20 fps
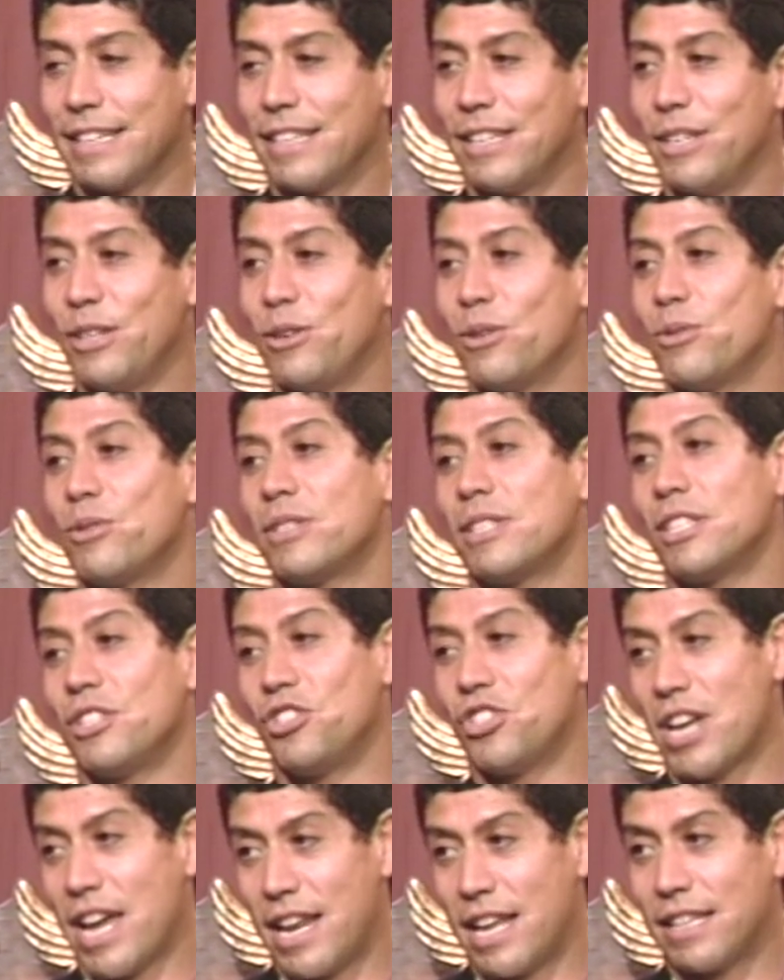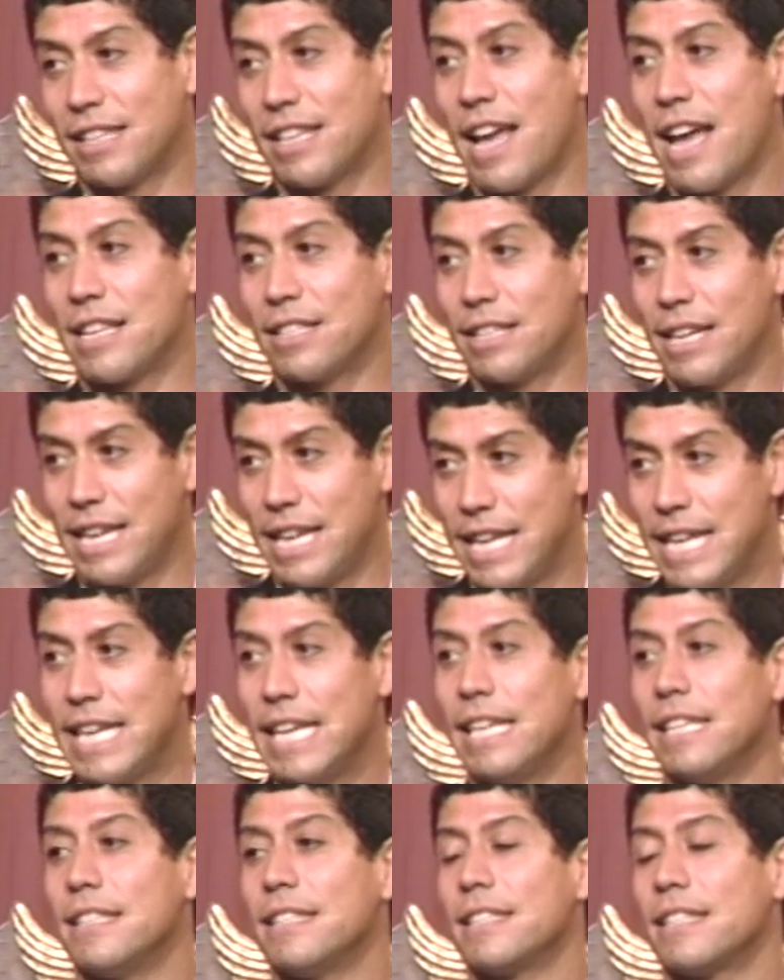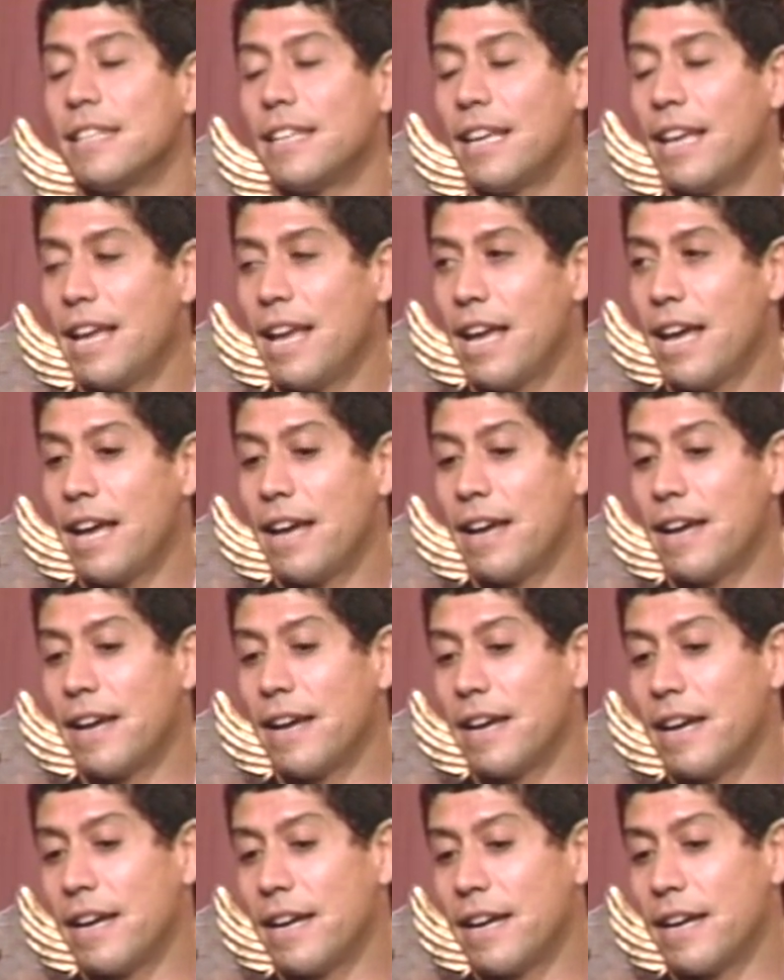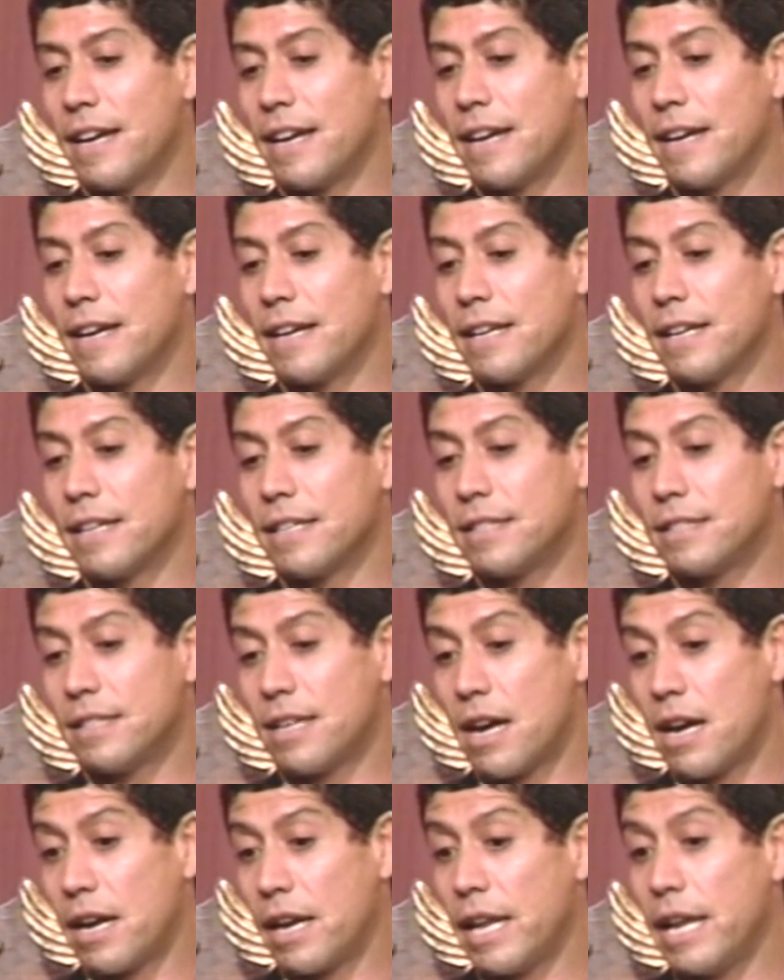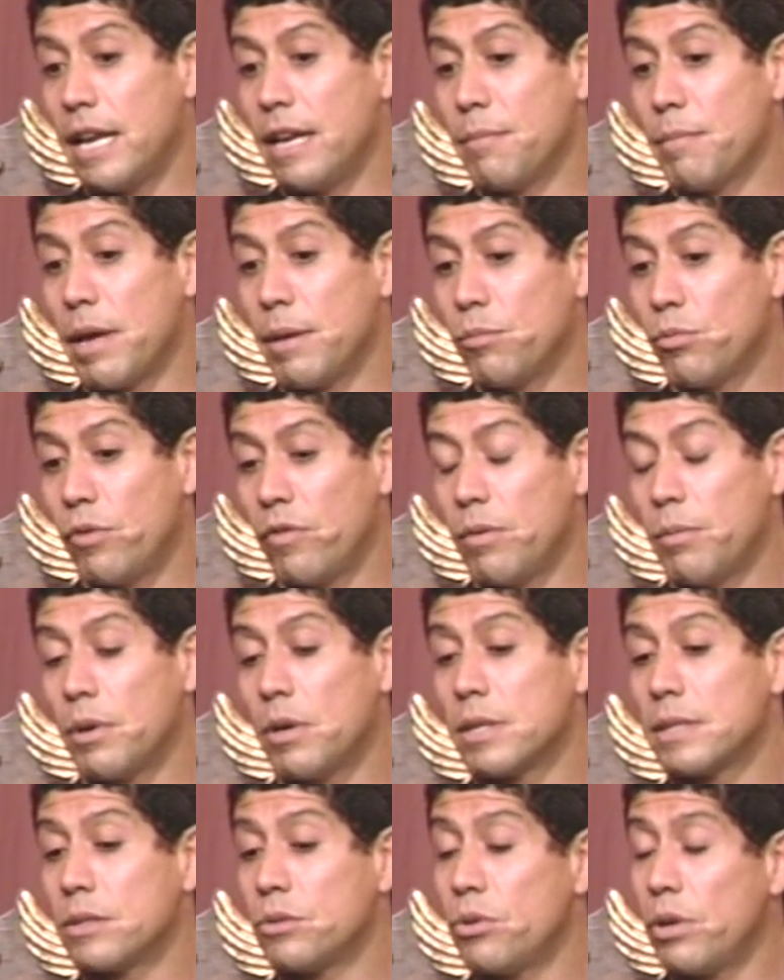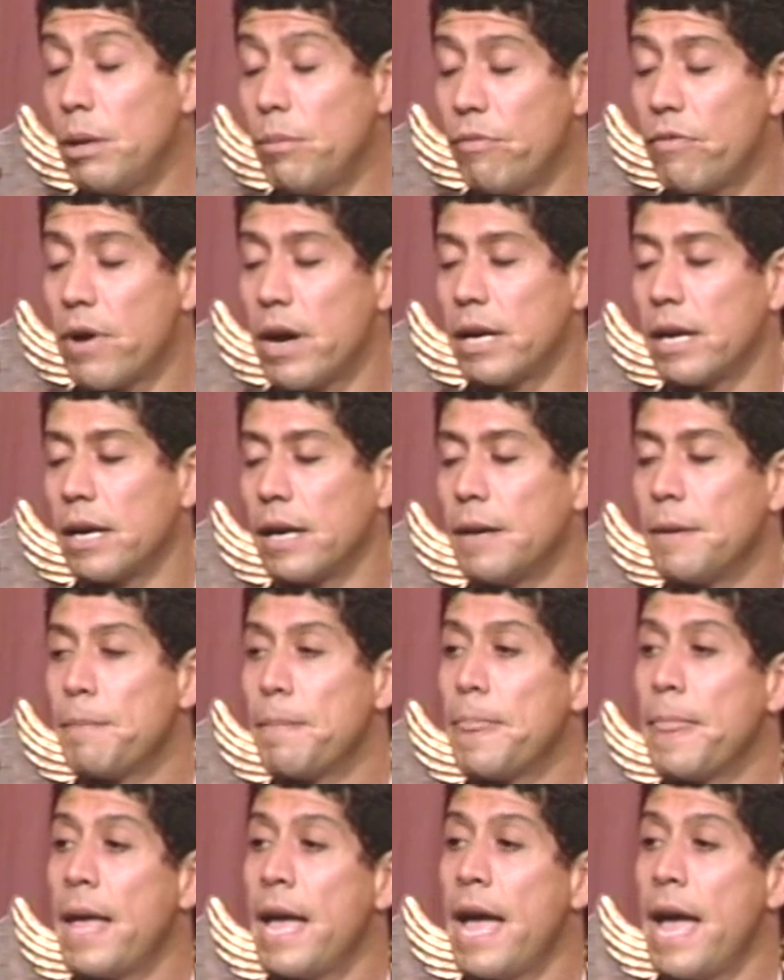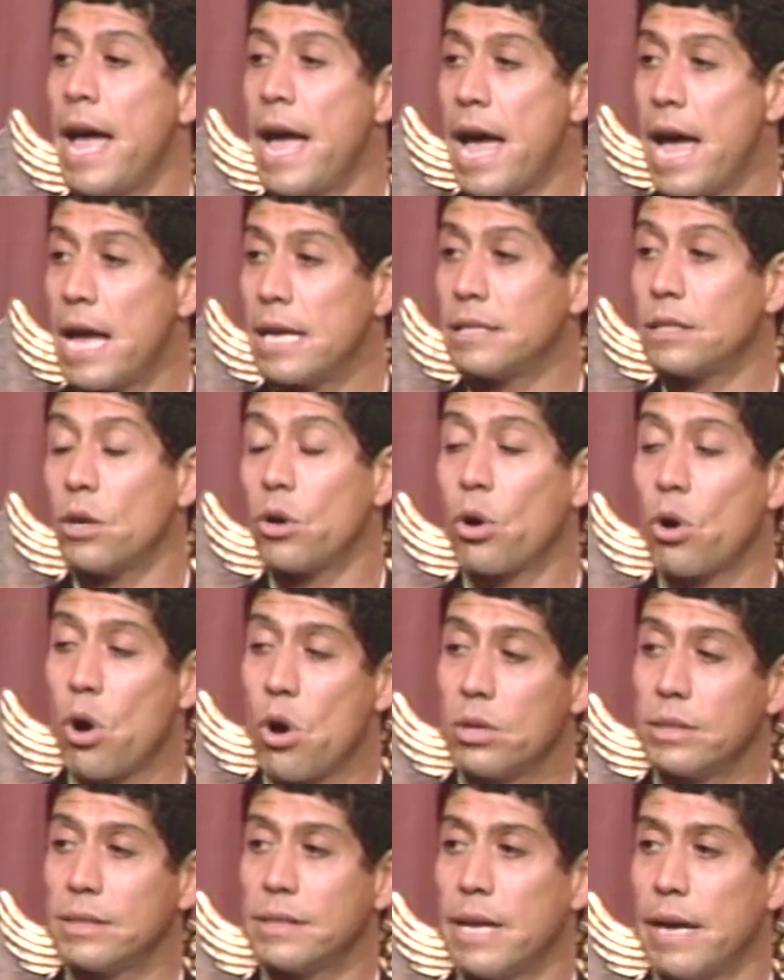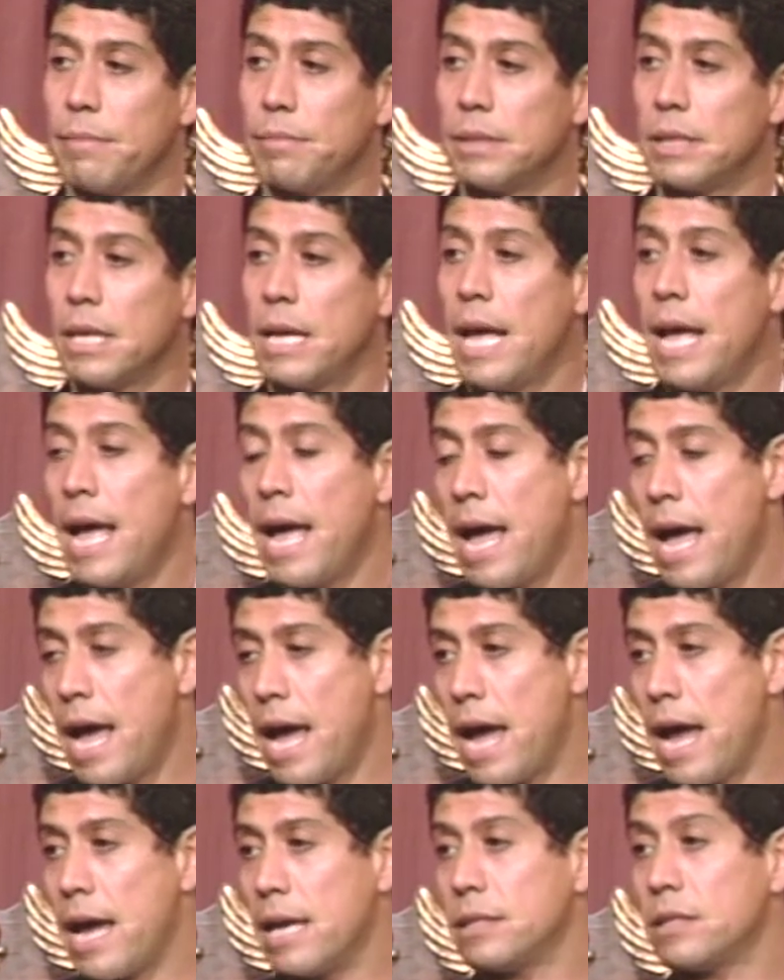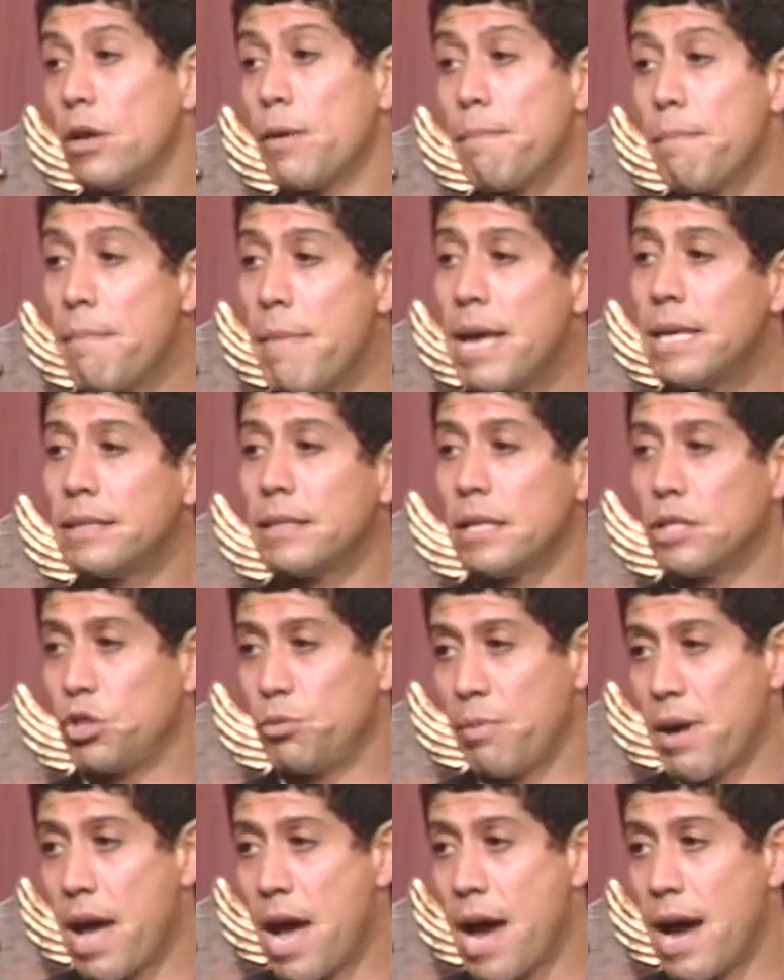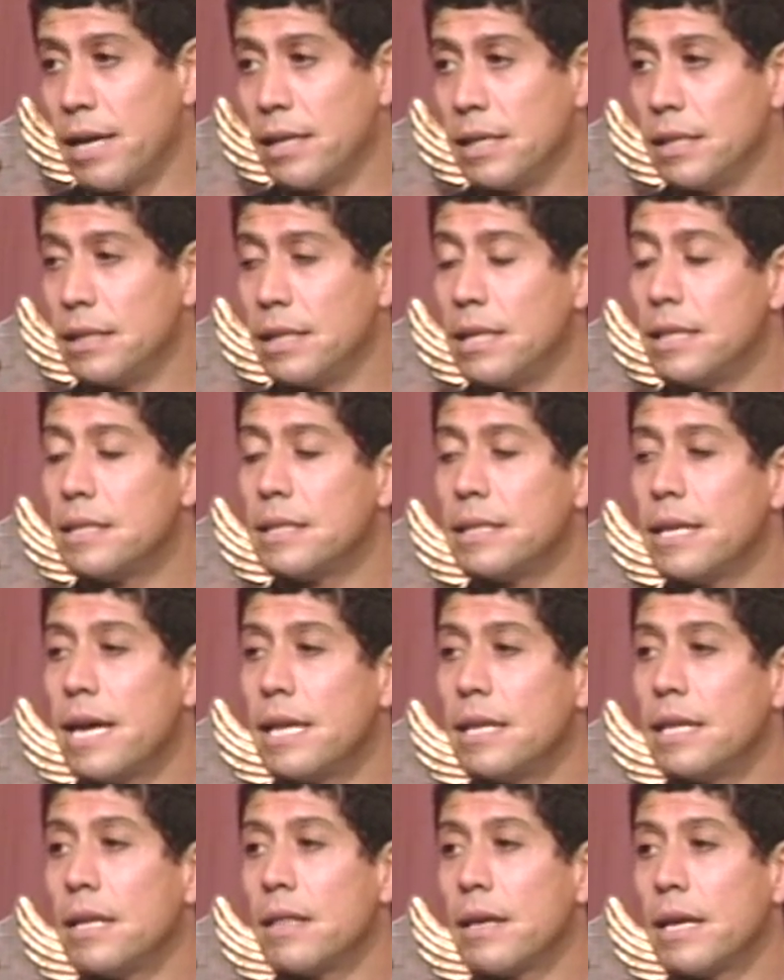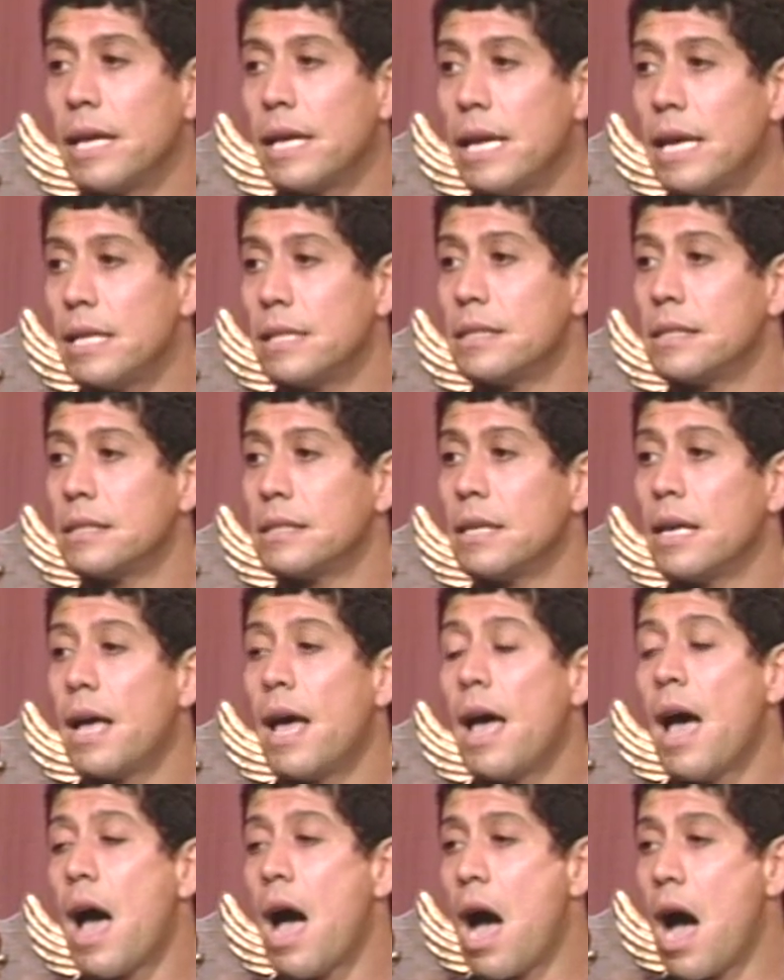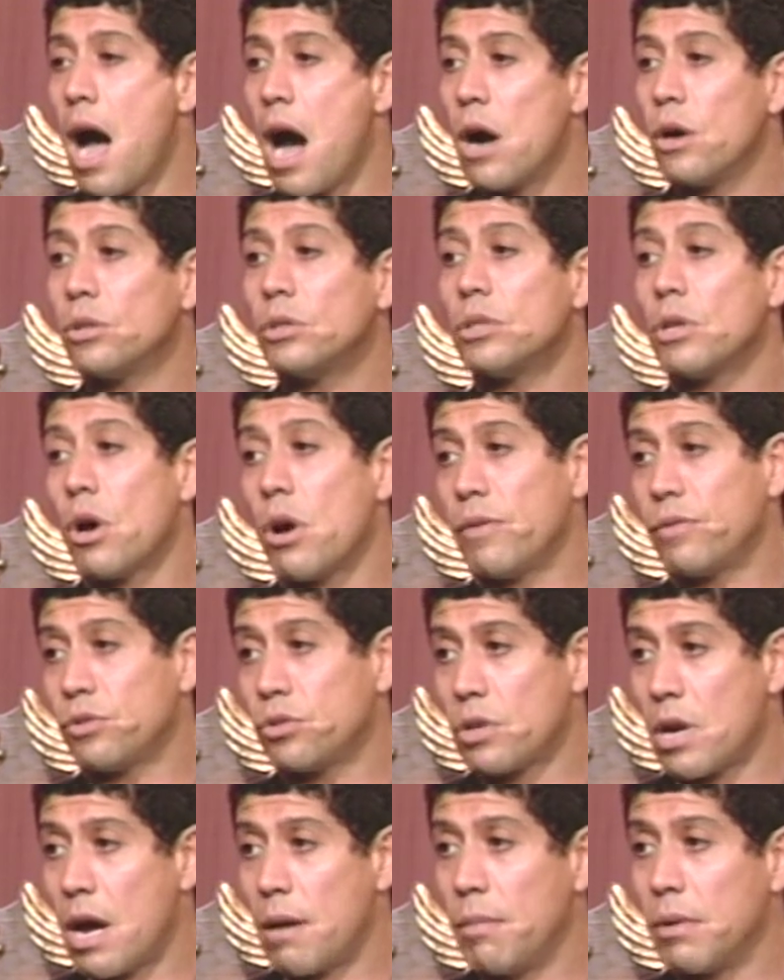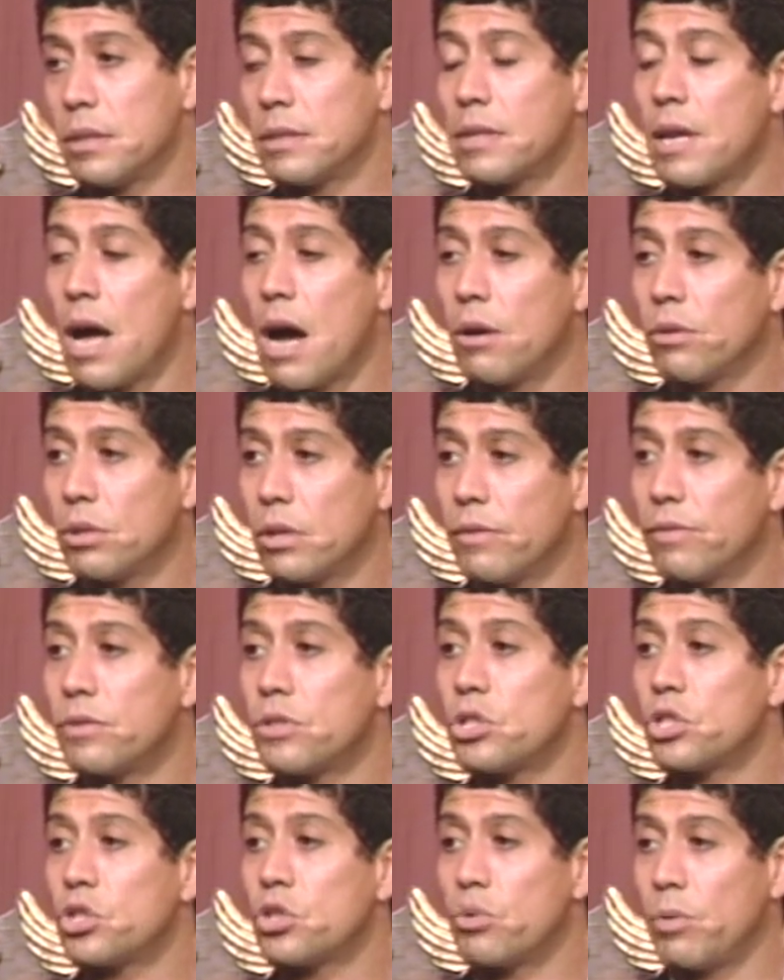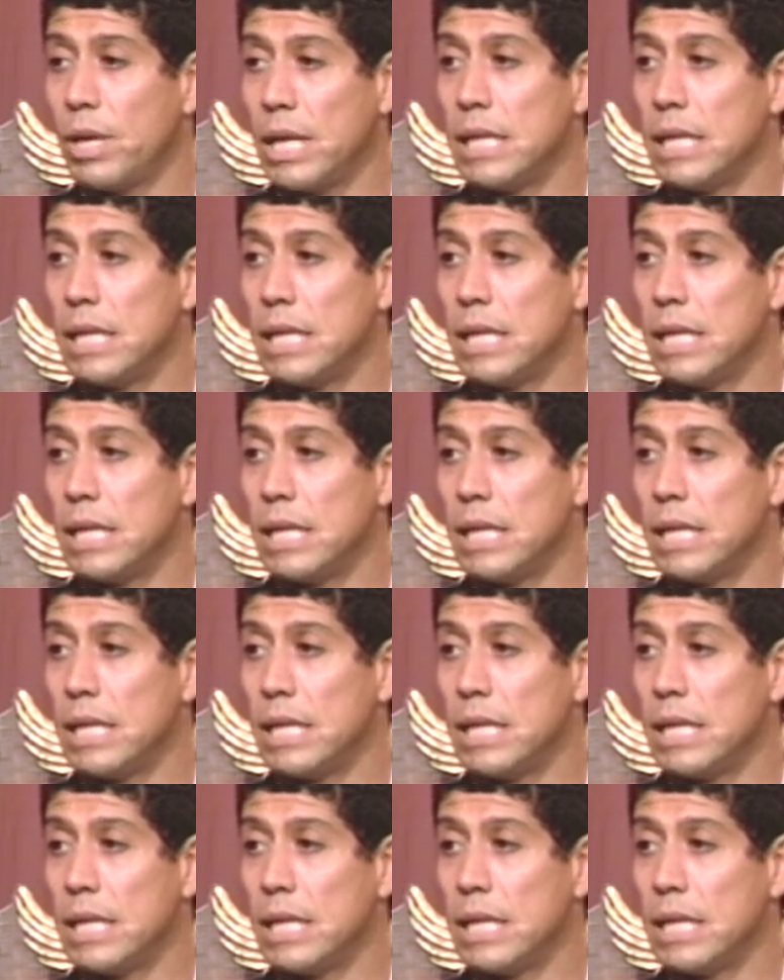use Janet as a lead uh, star in my movie because Dreamfighter has a concept, has a message behind it. It's getting the kids out of troubles, out of Fabulous.